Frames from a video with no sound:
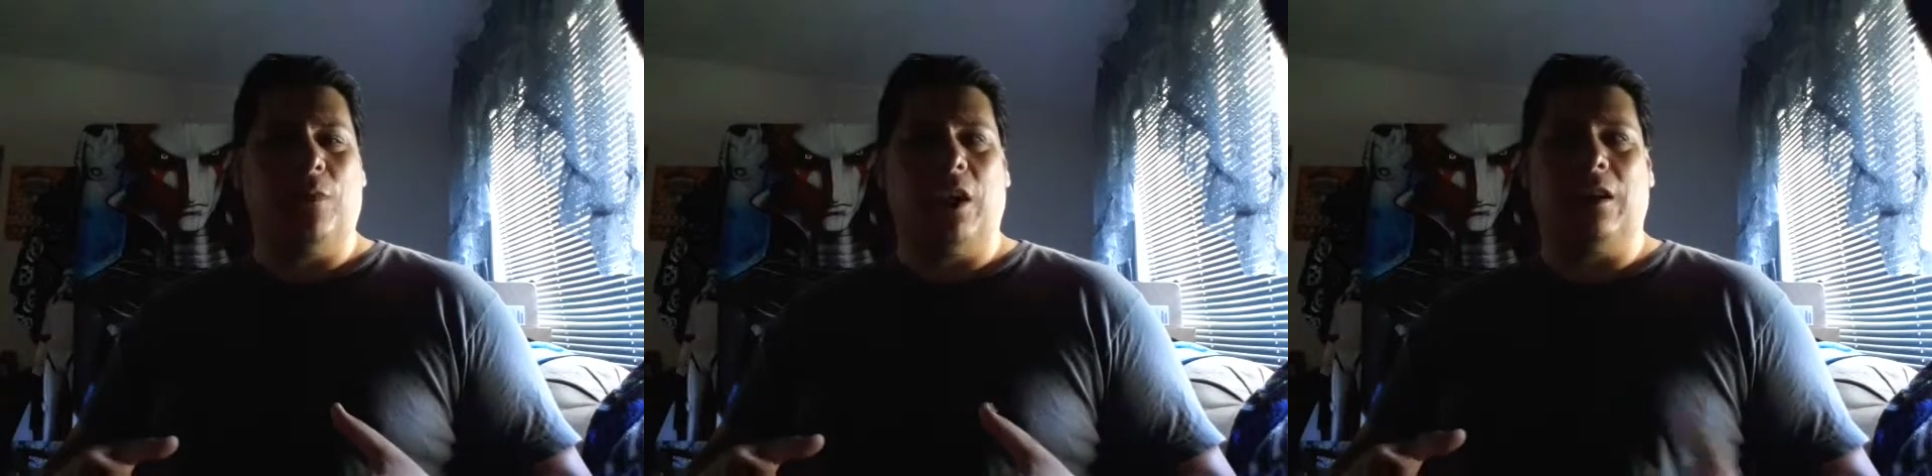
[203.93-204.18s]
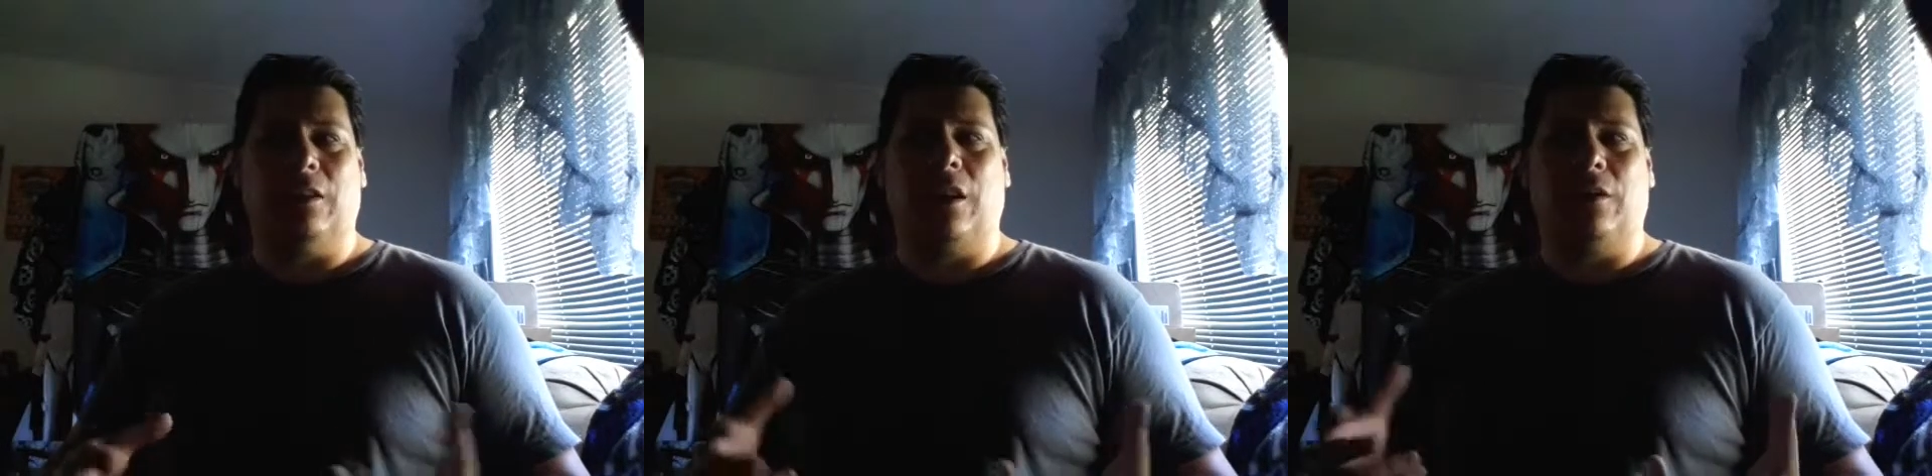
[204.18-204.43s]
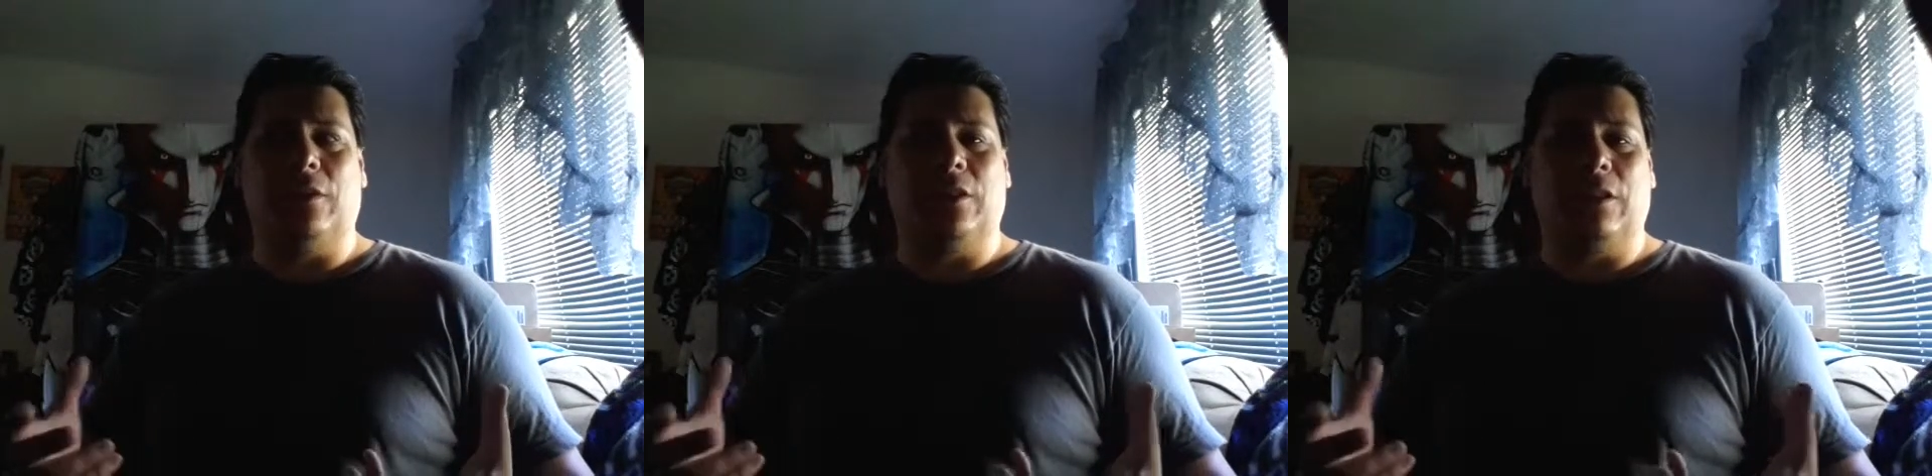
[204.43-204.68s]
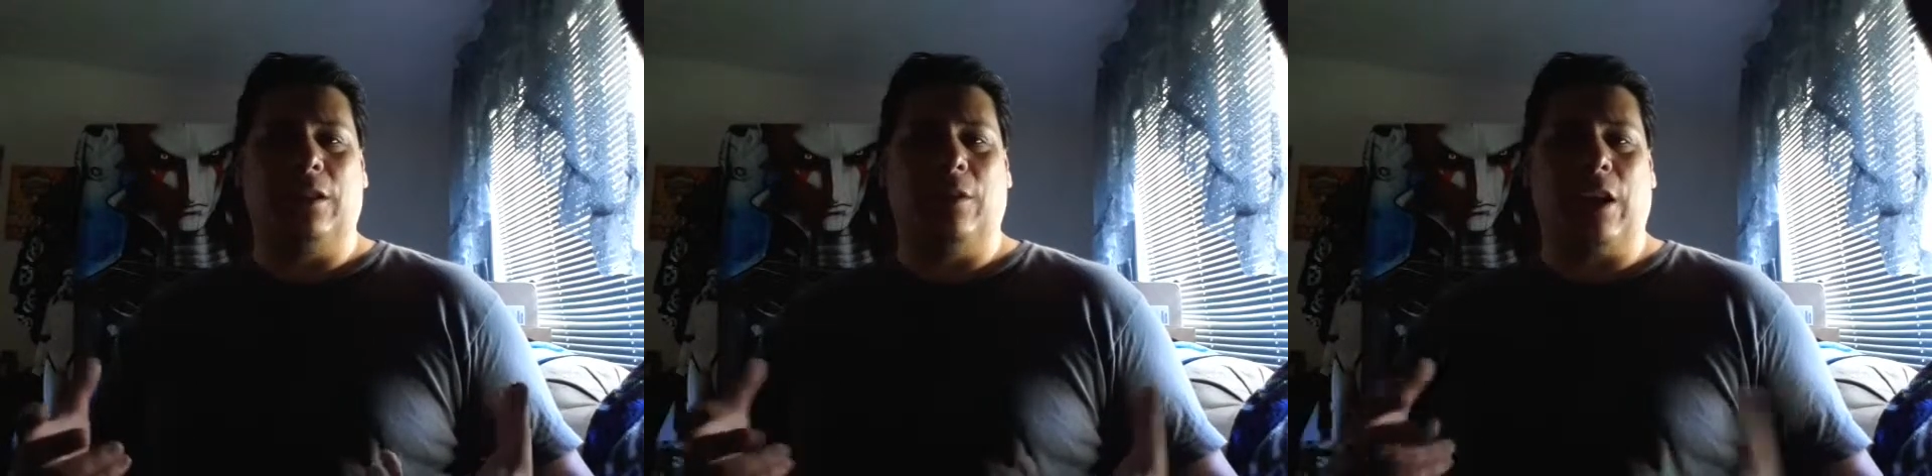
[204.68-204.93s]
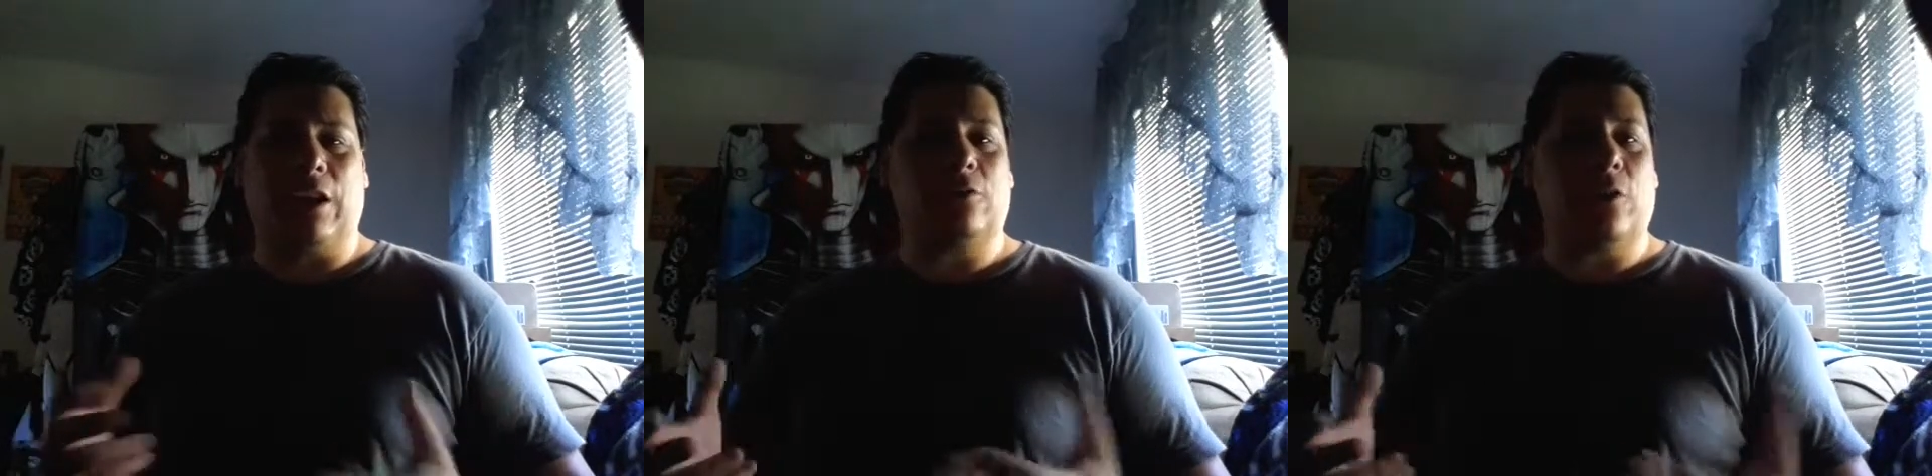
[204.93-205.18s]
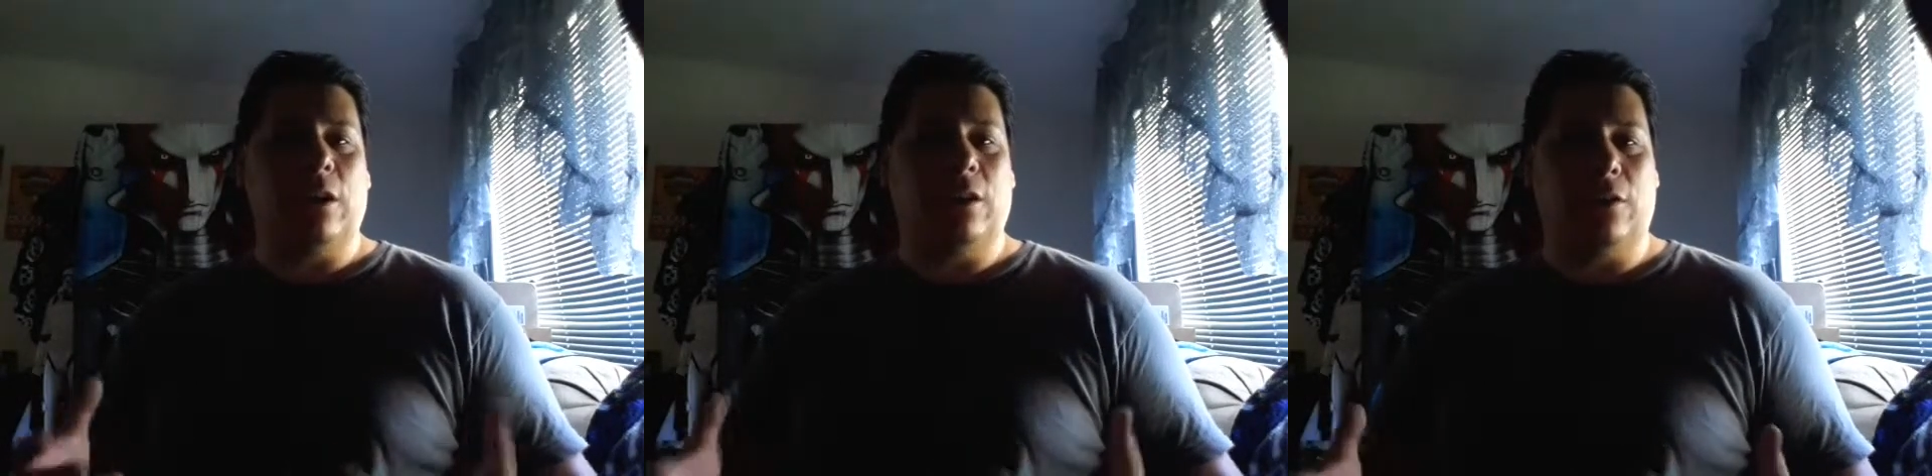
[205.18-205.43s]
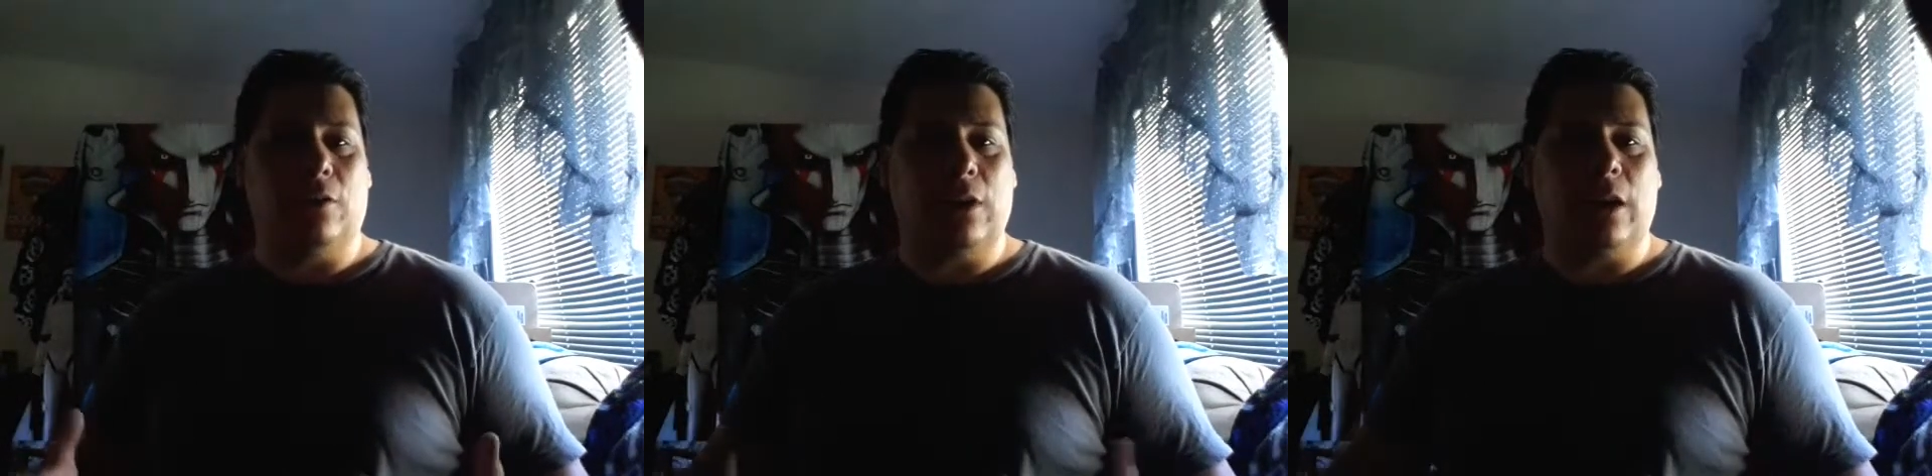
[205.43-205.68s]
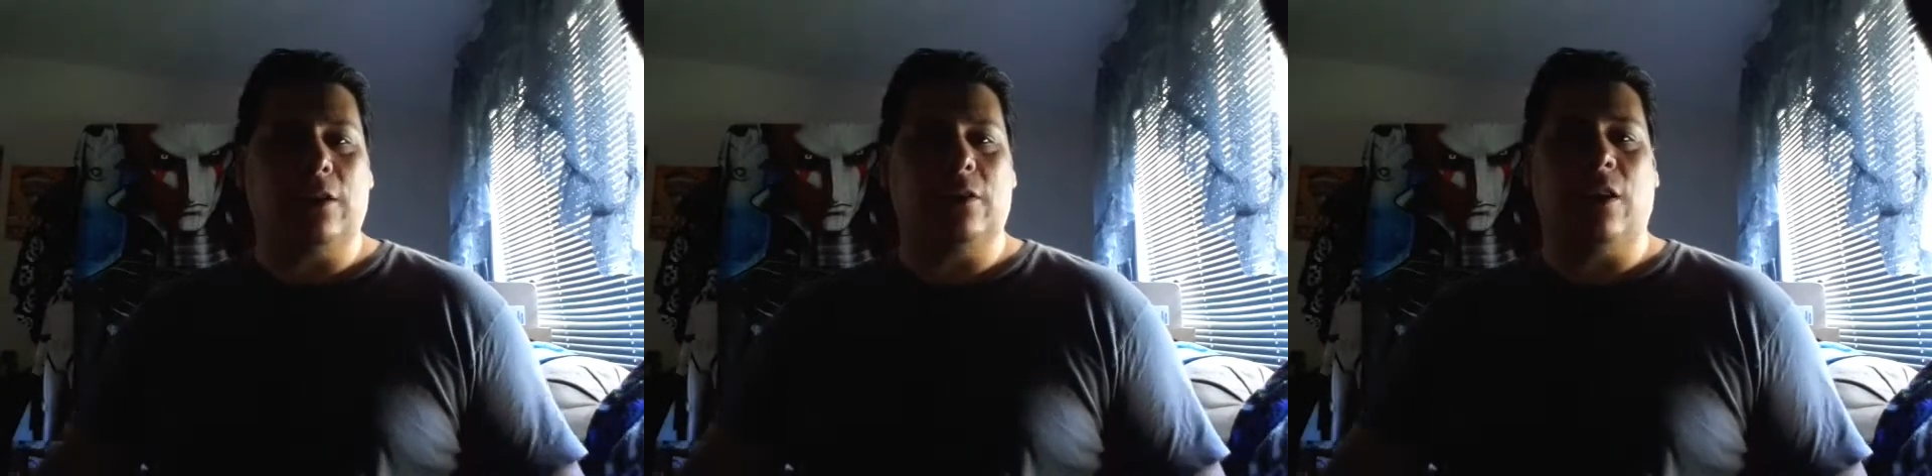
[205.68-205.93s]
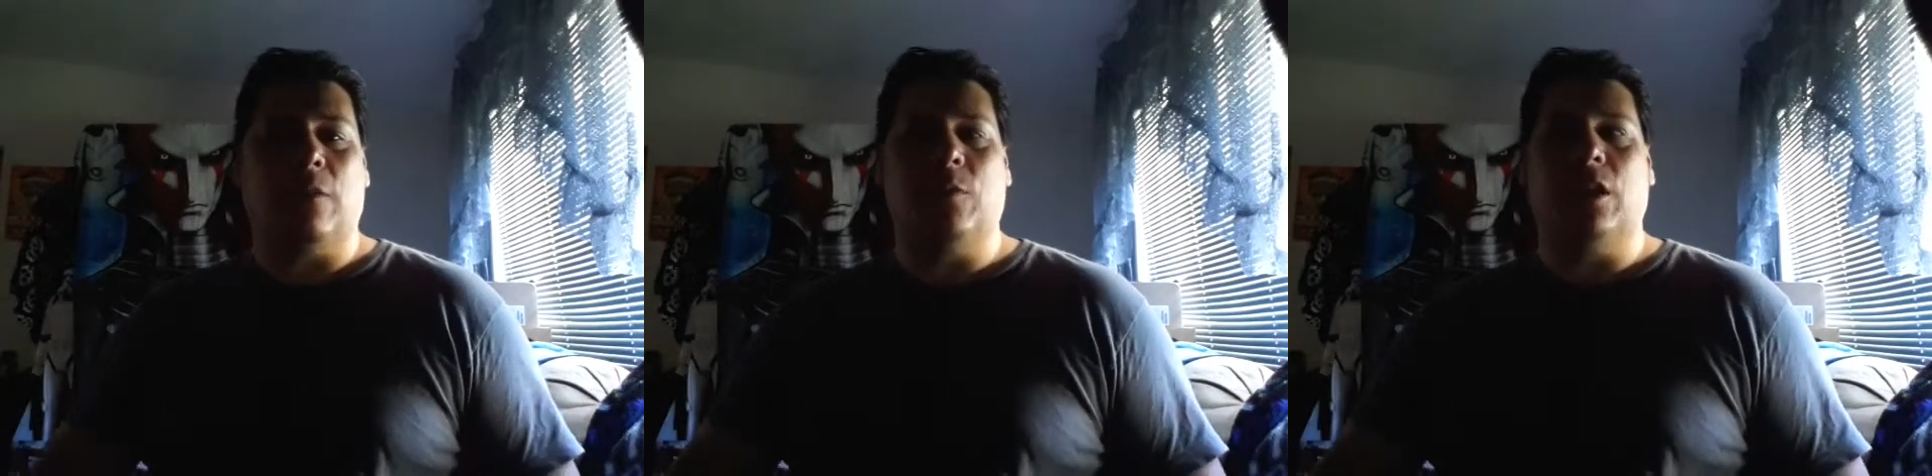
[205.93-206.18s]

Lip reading: not obviously X-rated adult kind of stuff,